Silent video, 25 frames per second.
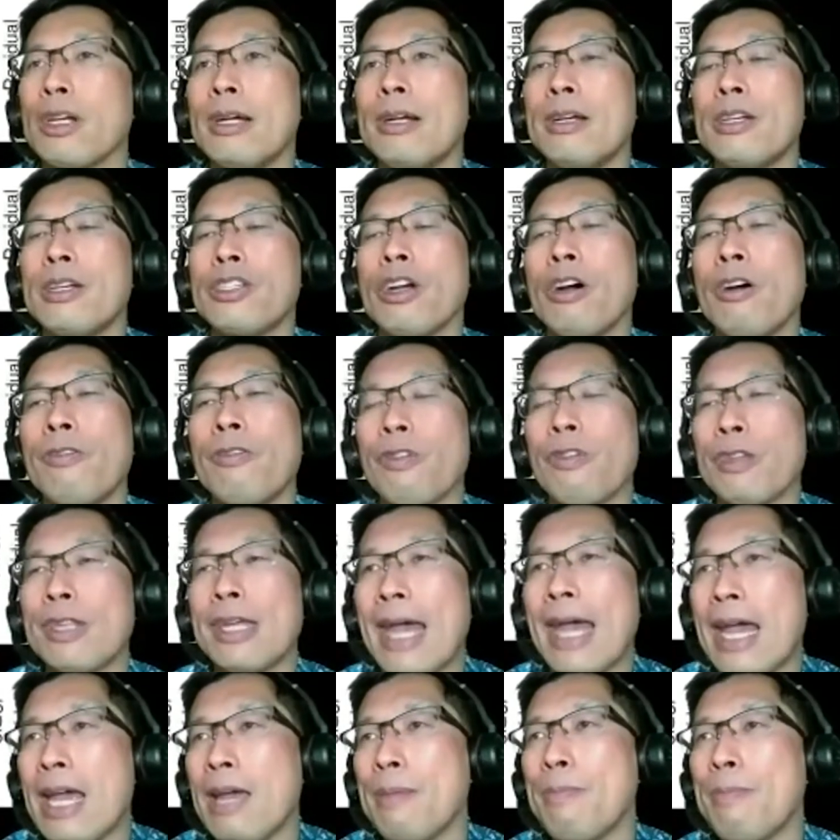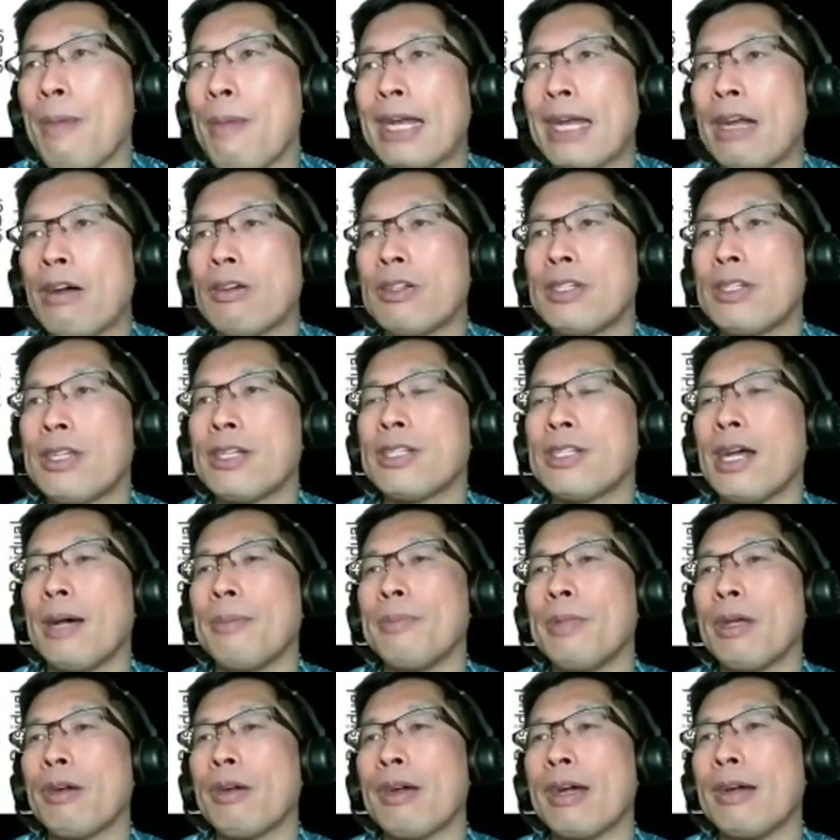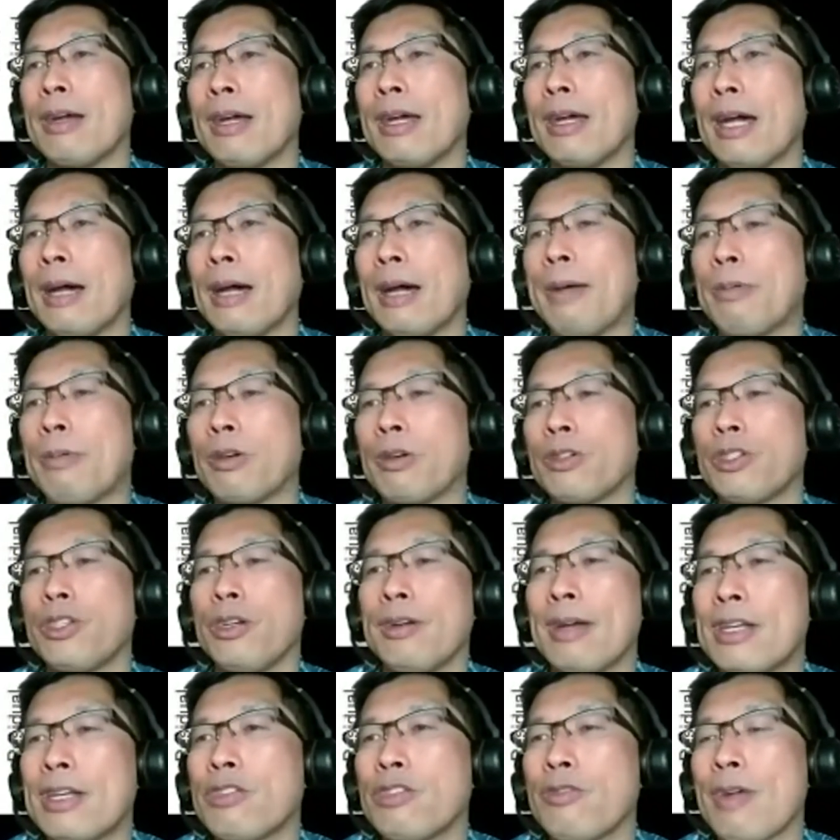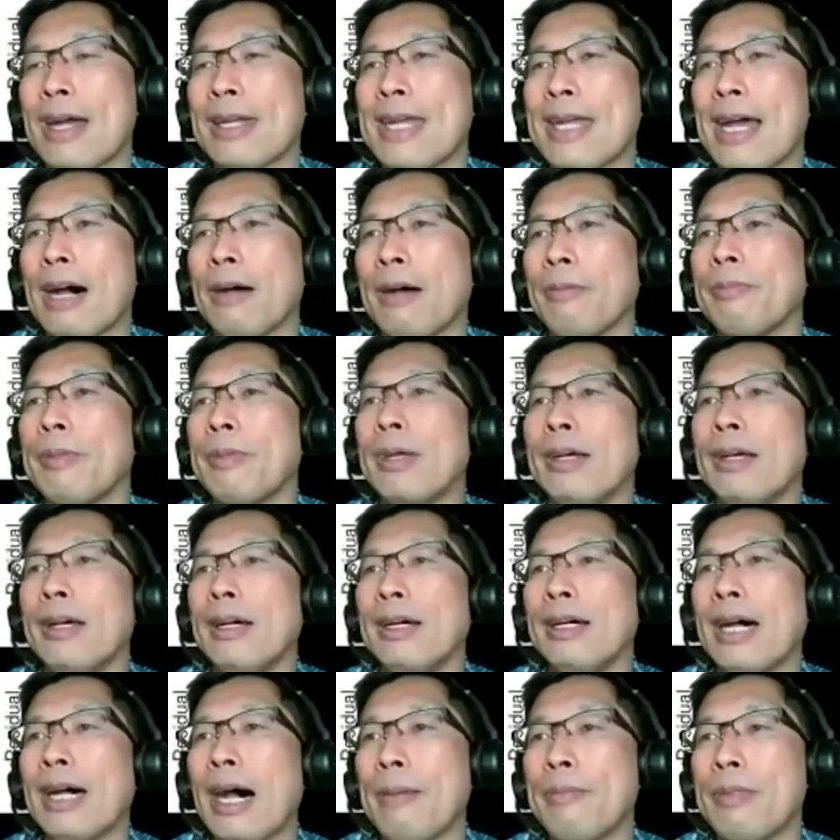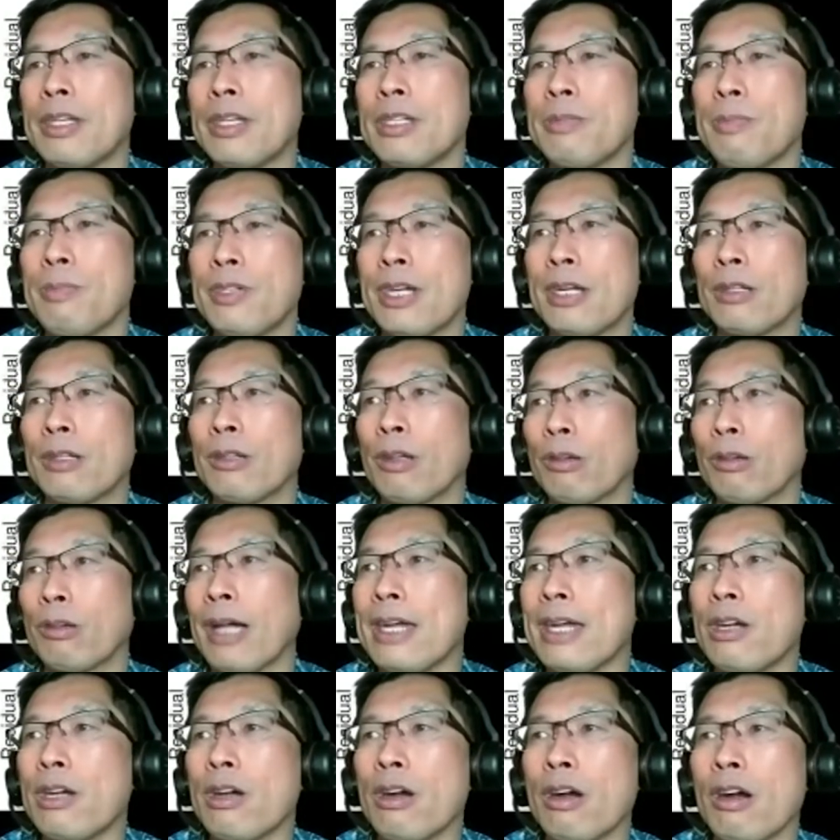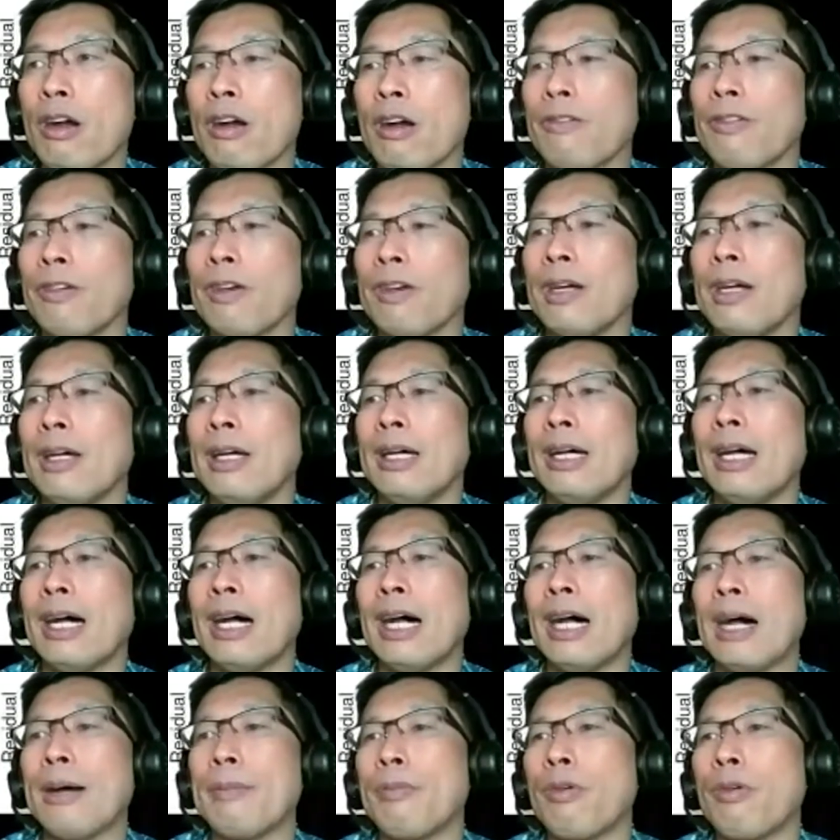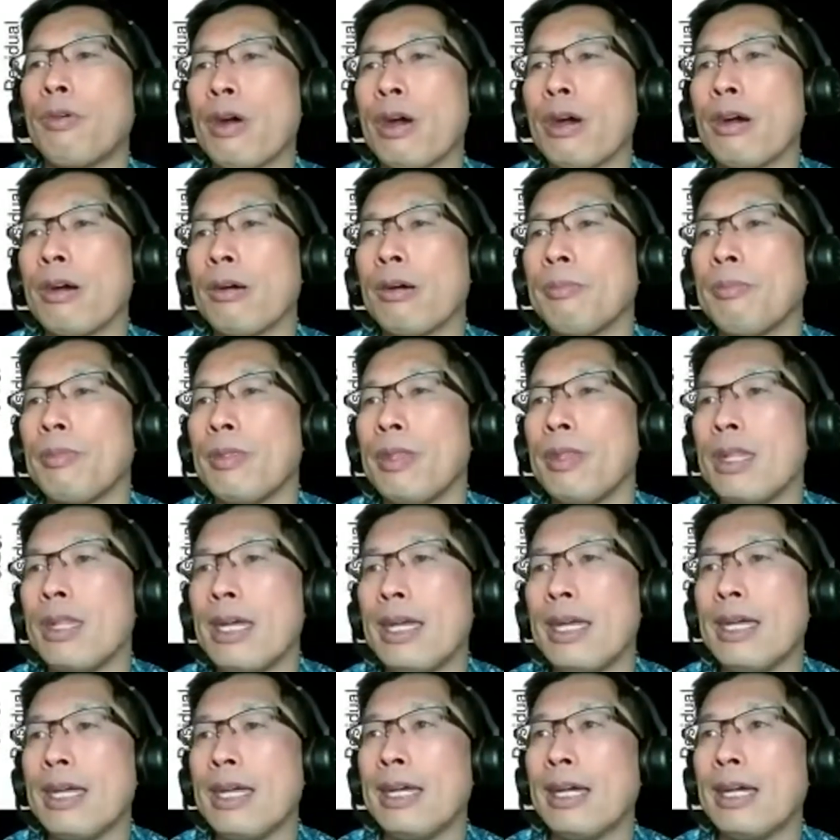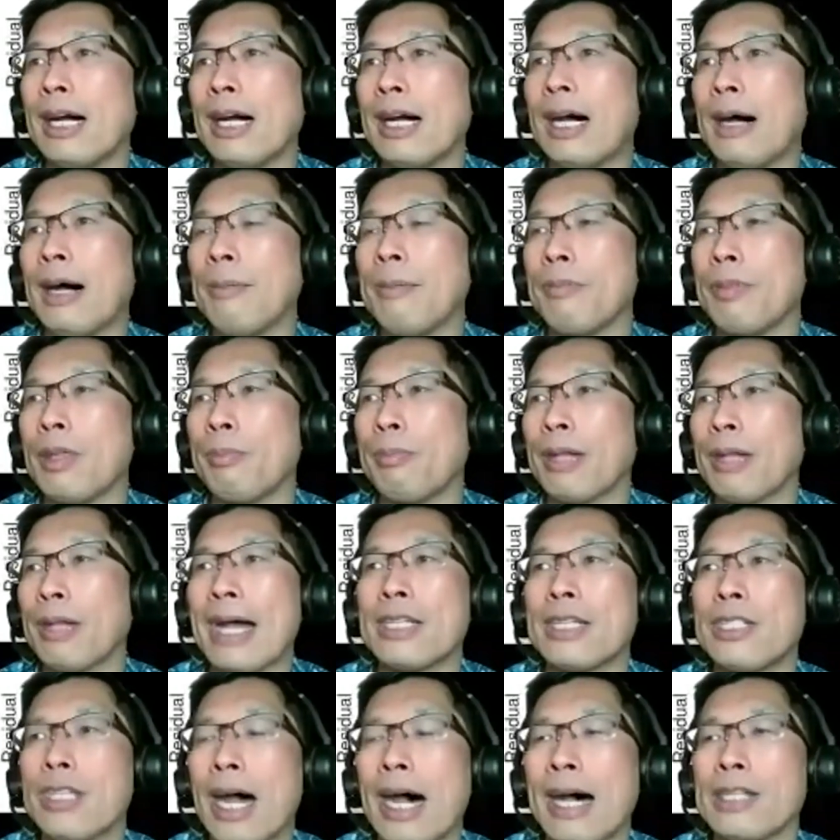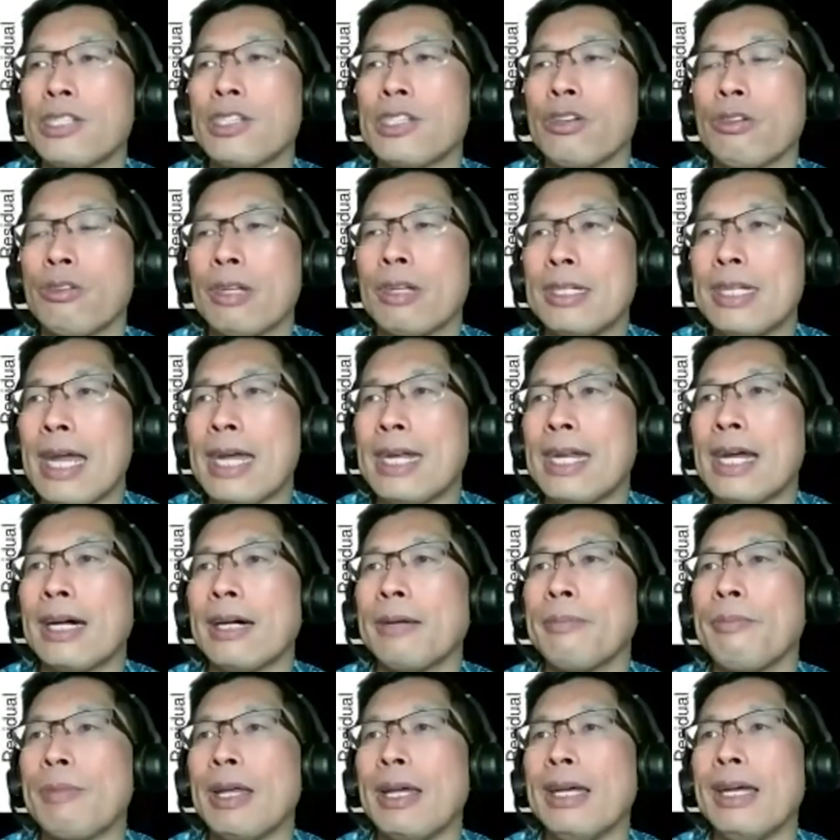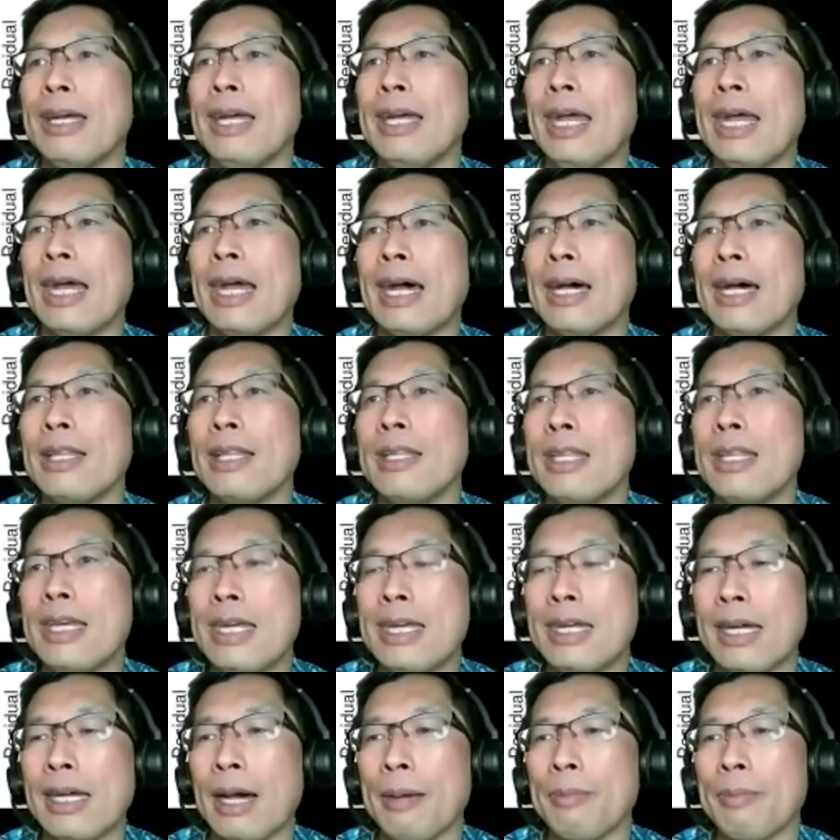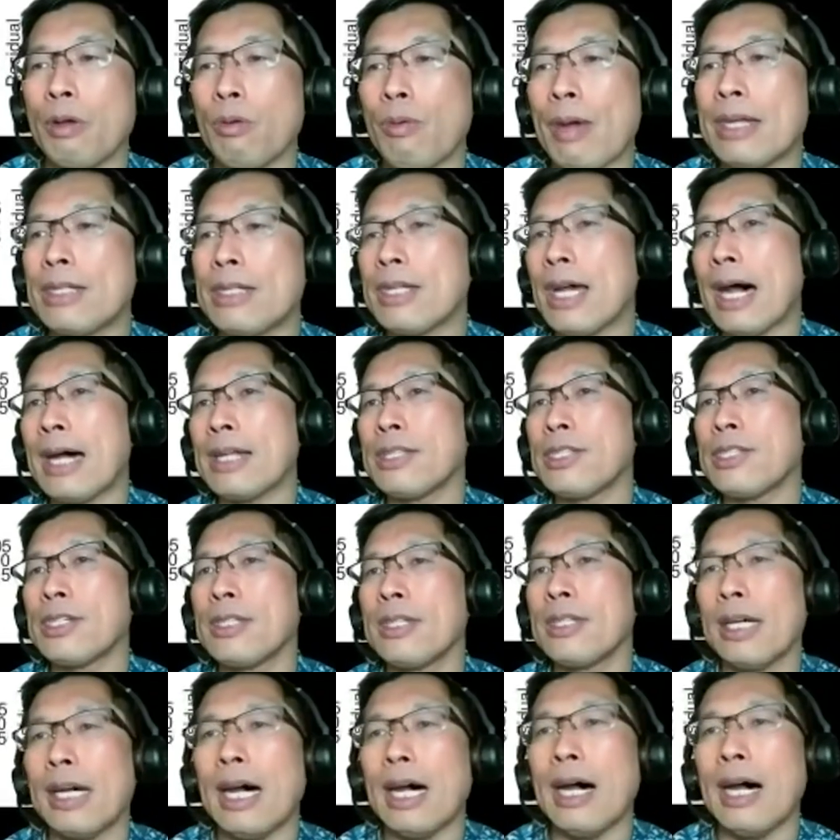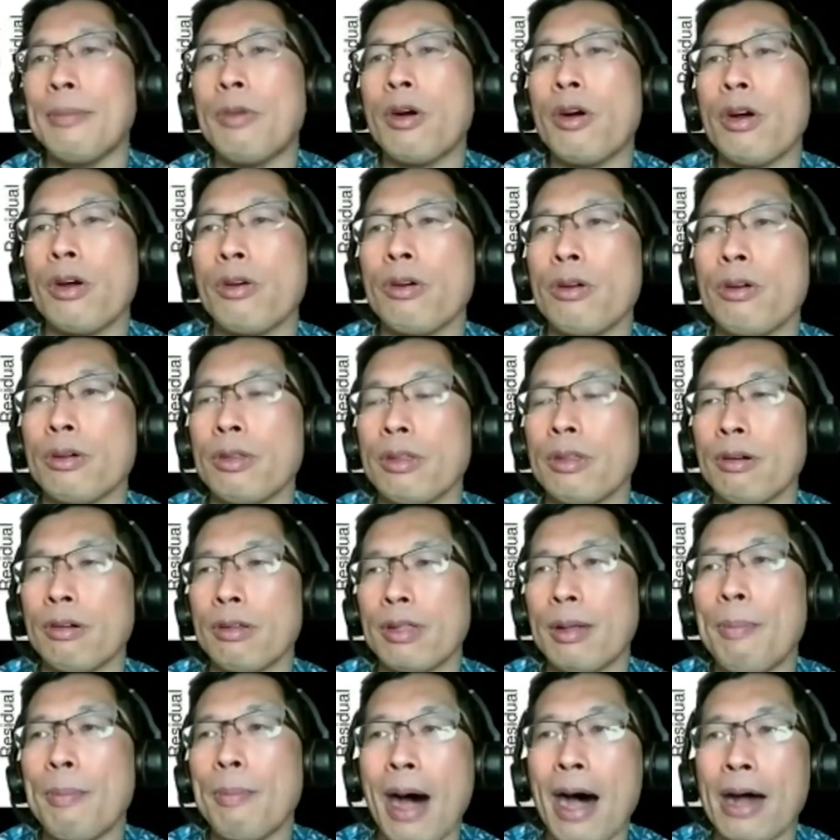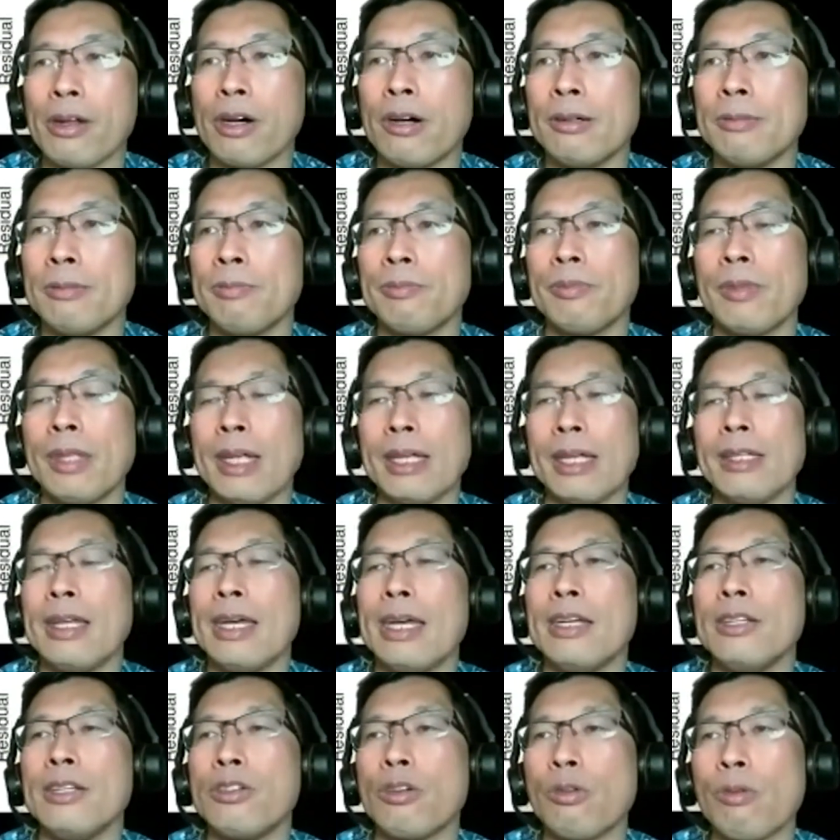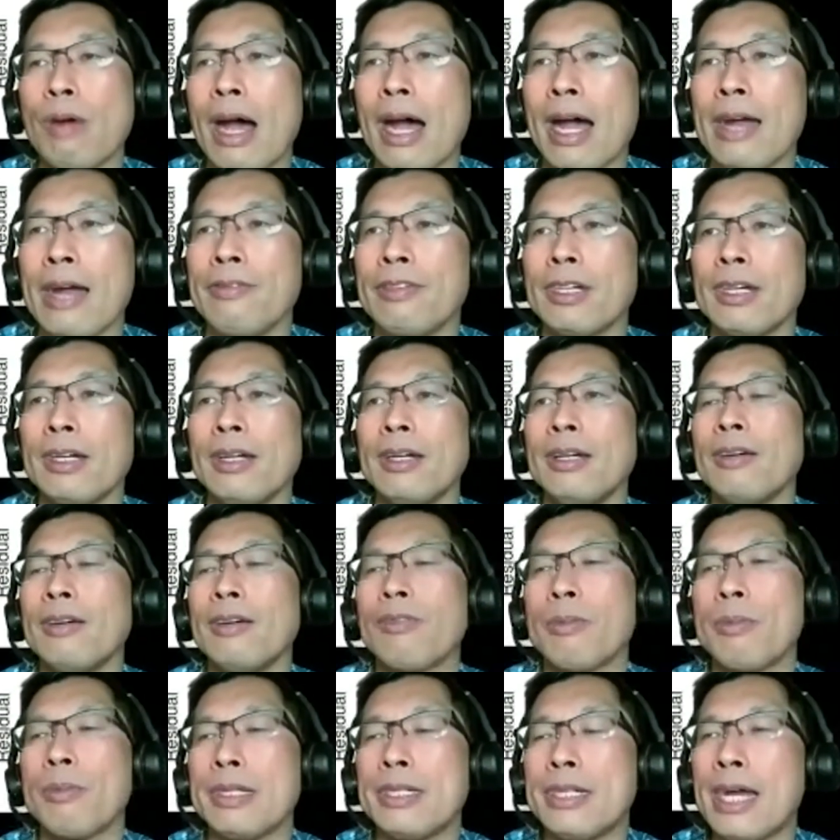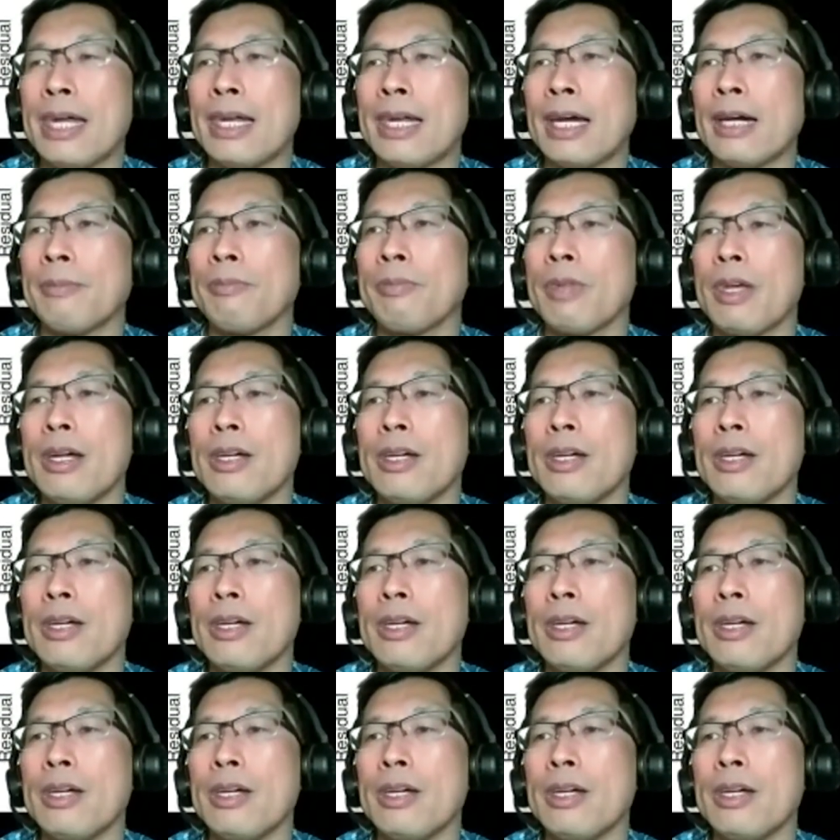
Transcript: So for the A binary system, they're uh, able to extract out um, this particular light curve where the, the black dots are the data and the, um, the red dots um, are, are, the model that they derived from the data.